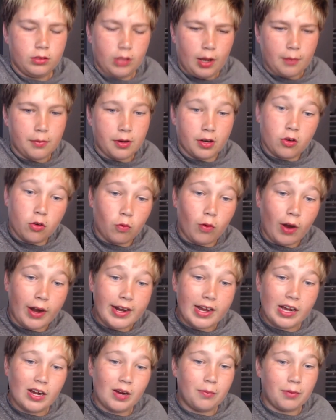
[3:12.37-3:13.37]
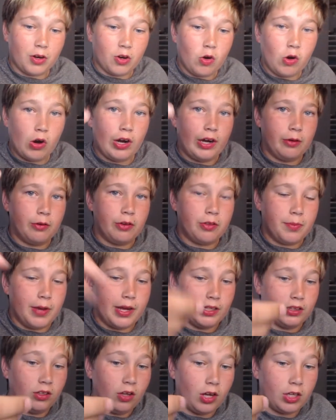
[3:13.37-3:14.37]
I'm recording with
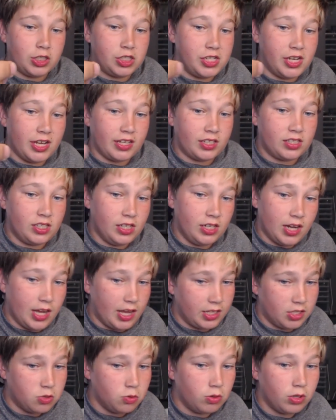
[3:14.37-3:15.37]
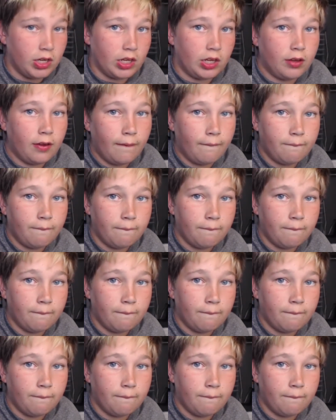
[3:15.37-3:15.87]
my Logitech C920.